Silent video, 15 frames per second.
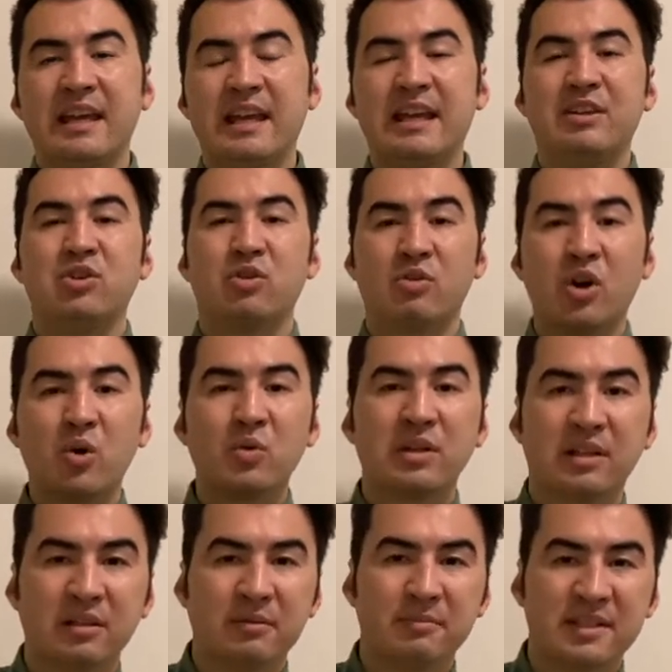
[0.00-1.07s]
in your own
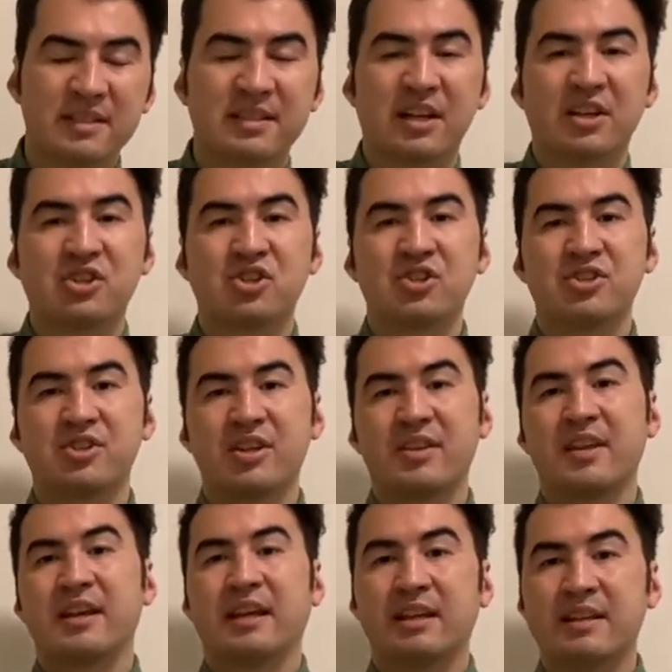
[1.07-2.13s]
little discussion so
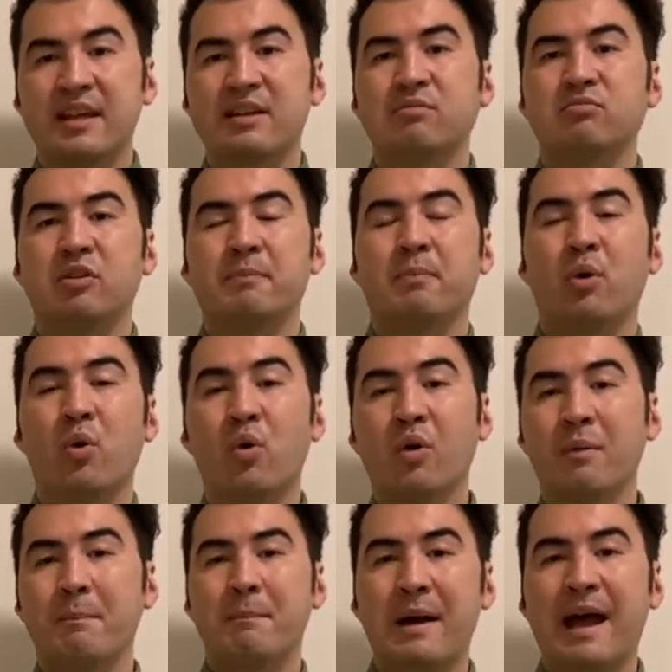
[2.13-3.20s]
they can then
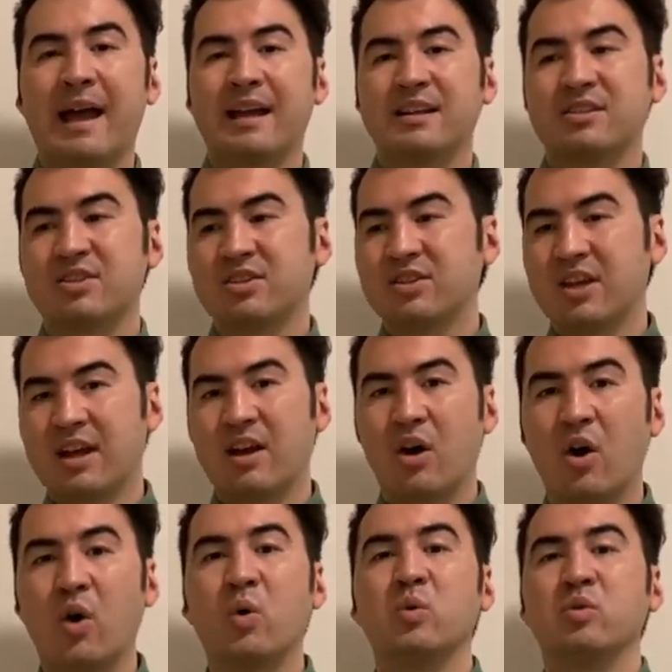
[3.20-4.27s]
report back to their
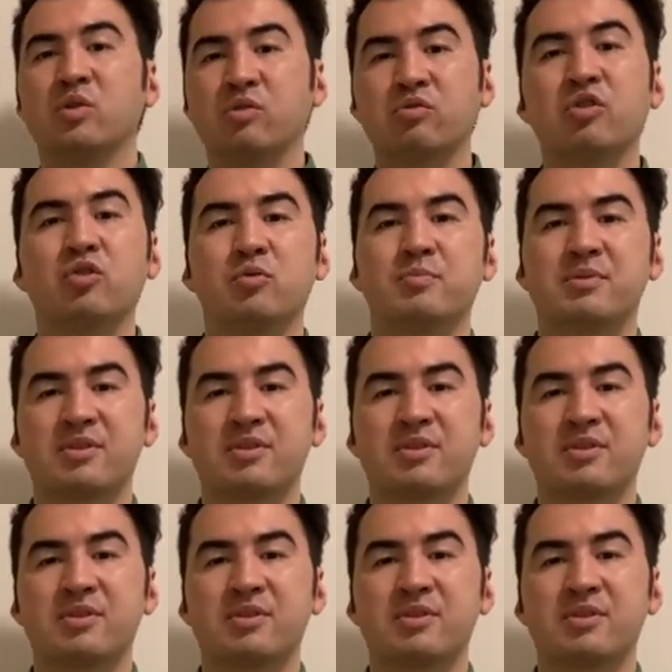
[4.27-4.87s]
own group.